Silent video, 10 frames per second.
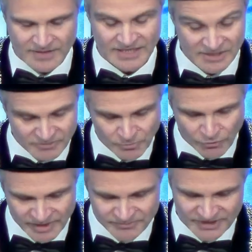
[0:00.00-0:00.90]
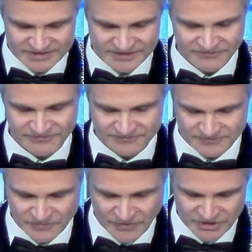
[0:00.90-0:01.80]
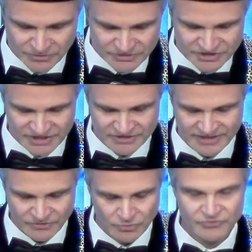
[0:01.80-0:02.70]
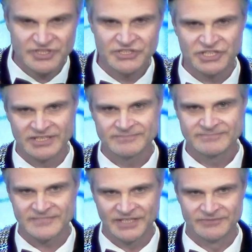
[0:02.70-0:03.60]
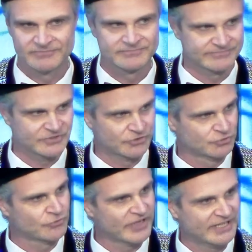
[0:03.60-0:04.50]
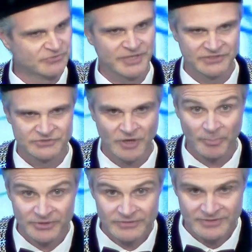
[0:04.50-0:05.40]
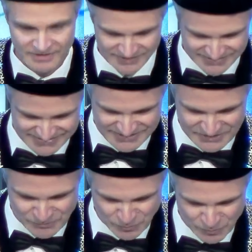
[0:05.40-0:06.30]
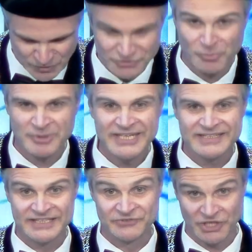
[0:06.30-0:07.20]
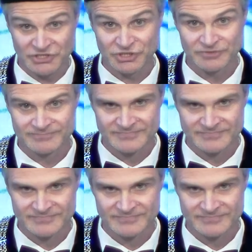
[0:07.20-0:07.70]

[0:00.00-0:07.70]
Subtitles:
Even more impressive when you consider that all teaching in gezondheidswetenschappen was completely in Dutch.